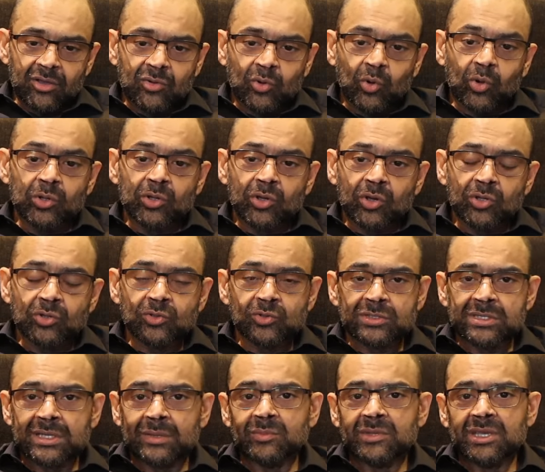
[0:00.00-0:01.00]
hold on to
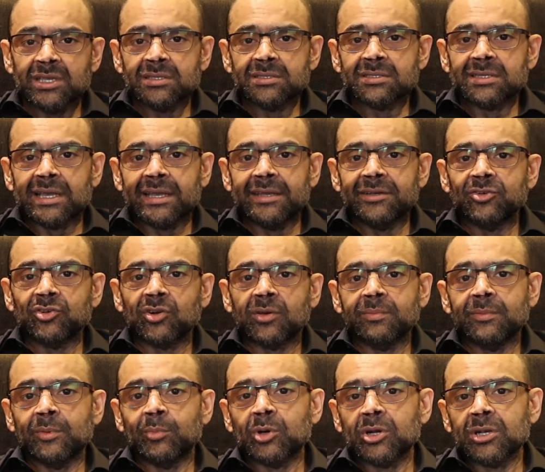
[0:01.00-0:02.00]
some things, I
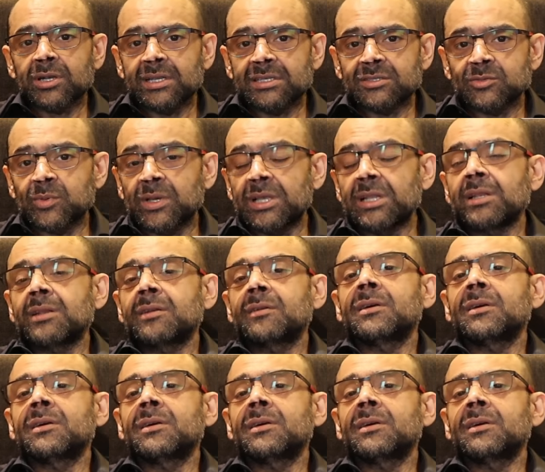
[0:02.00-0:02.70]
dropped the bottle as well,